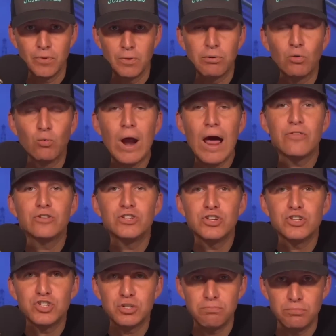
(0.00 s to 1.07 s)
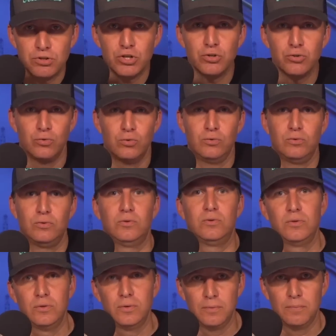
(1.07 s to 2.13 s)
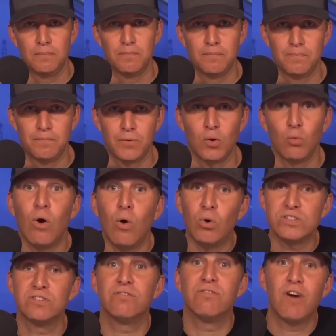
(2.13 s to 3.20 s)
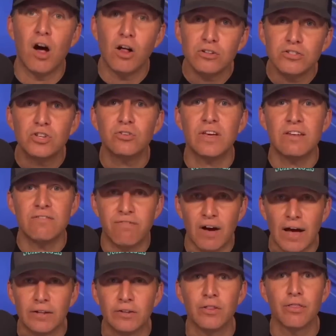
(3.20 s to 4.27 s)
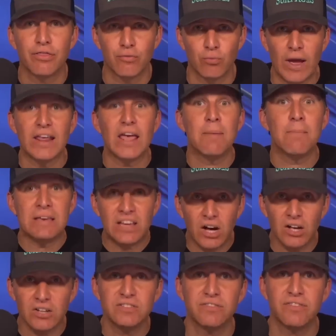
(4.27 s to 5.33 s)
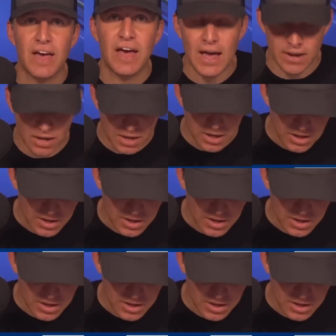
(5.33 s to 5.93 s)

but rather to subdue what was a volatile and violent threat. And because of that,